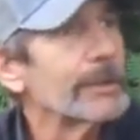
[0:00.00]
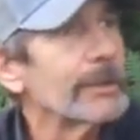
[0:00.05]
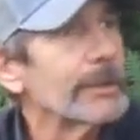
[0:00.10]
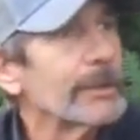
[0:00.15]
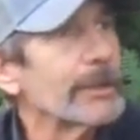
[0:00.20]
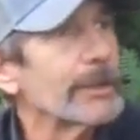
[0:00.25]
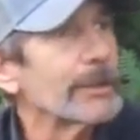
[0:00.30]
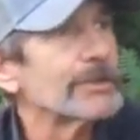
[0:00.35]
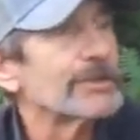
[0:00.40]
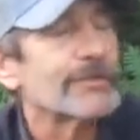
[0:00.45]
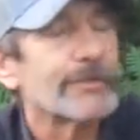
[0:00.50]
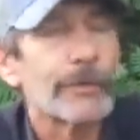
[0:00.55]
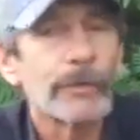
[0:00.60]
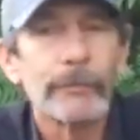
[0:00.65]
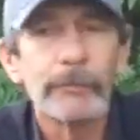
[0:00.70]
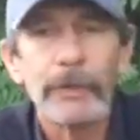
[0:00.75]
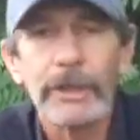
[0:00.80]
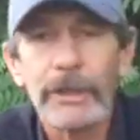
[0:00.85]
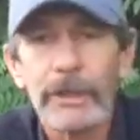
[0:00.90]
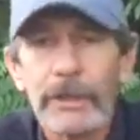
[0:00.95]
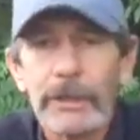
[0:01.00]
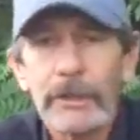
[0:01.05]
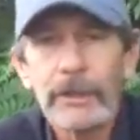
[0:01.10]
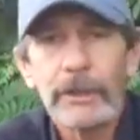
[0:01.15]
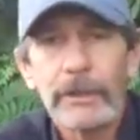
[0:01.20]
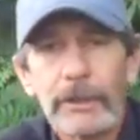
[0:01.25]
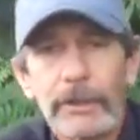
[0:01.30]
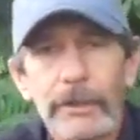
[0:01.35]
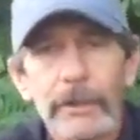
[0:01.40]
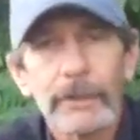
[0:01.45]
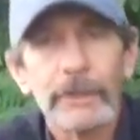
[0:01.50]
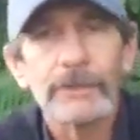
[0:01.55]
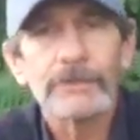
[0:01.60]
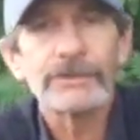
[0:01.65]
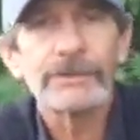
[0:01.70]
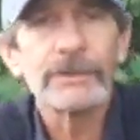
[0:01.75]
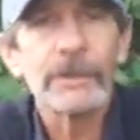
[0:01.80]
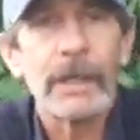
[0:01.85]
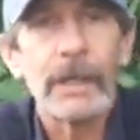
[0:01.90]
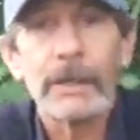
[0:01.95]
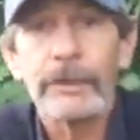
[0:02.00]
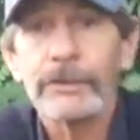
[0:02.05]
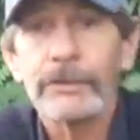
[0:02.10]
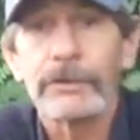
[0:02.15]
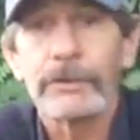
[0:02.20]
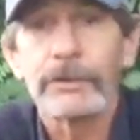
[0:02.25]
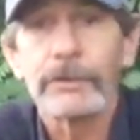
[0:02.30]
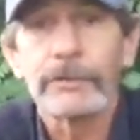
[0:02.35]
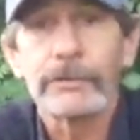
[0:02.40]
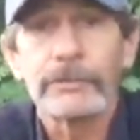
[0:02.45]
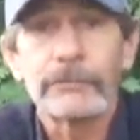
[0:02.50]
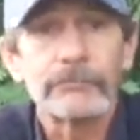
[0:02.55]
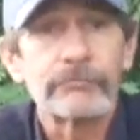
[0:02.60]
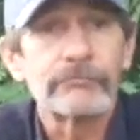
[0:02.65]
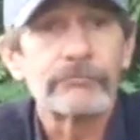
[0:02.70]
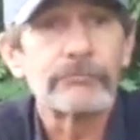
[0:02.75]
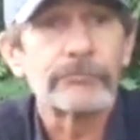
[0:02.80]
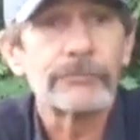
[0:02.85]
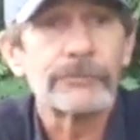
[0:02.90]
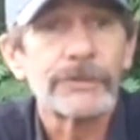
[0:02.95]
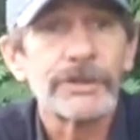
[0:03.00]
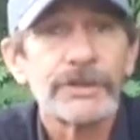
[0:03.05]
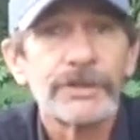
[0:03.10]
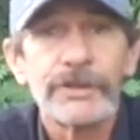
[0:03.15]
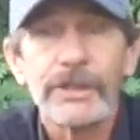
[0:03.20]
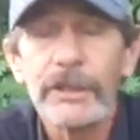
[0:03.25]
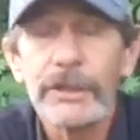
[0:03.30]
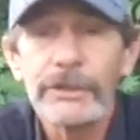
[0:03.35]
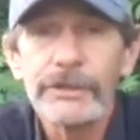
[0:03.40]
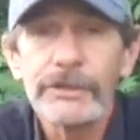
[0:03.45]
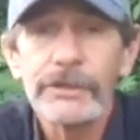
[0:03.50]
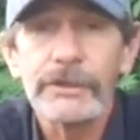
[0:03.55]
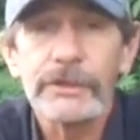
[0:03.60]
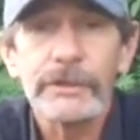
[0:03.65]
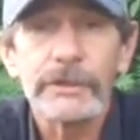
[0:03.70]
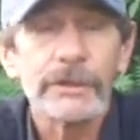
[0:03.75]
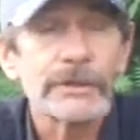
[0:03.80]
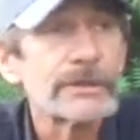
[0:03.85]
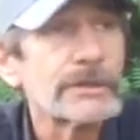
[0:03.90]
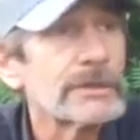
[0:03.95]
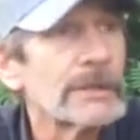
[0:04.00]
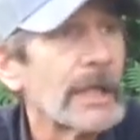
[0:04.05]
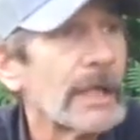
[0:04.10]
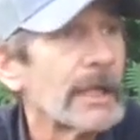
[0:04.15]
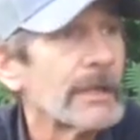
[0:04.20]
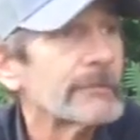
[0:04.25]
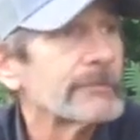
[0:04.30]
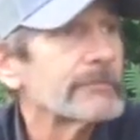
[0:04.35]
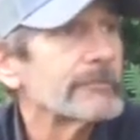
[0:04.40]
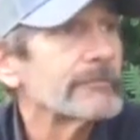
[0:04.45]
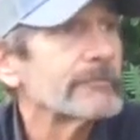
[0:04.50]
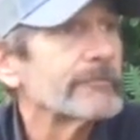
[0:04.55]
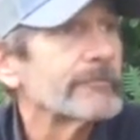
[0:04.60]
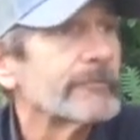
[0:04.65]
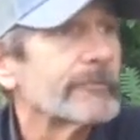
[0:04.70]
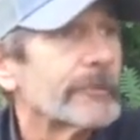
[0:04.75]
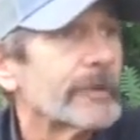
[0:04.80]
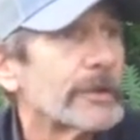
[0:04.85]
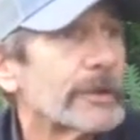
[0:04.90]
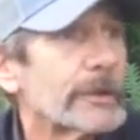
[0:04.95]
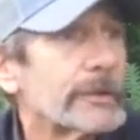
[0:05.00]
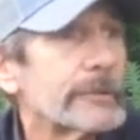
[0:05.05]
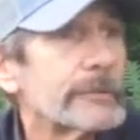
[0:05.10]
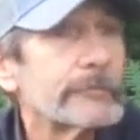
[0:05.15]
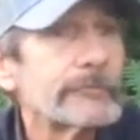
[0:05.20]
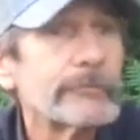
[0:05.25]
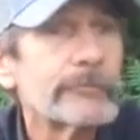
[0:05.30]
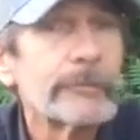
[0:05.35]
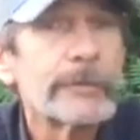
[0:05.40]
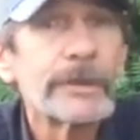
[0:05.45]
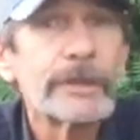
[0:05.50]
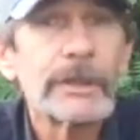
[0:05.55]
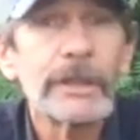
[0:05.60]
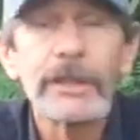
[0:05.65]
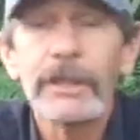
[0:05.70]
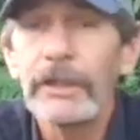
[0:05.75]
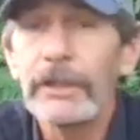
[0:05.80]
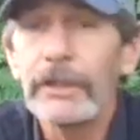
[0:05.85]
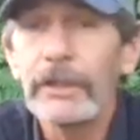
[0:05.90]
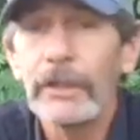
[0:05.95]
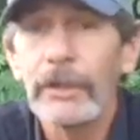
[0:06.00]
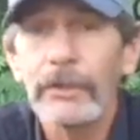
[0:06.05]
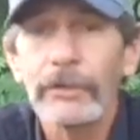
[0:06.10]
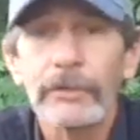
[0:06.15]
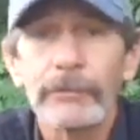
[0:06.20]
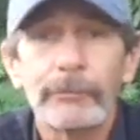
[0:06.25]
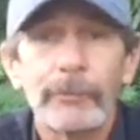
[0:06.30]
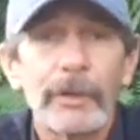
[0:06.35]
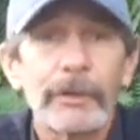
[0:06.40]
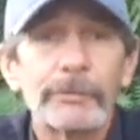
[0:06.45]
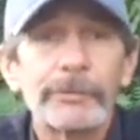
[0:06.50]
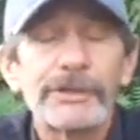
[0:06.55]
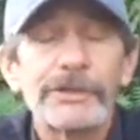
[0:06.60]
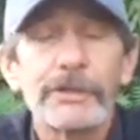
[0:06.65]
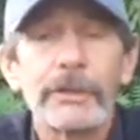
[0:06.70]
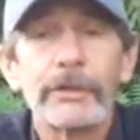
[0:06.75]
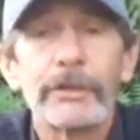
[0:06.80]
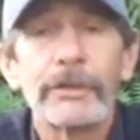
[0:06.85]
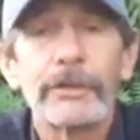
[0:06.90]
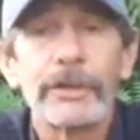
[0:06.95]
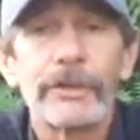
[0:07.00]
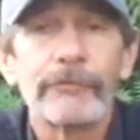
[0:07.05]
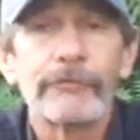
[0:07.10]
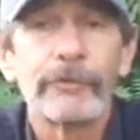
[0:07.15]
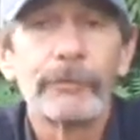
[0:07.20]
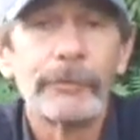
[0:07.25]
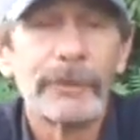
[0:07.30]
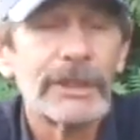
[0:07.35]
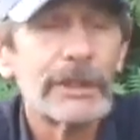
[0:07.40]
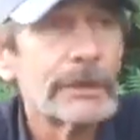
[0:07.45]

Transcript: it's for me, it's not to teach, it's not for any other purpose other than for me.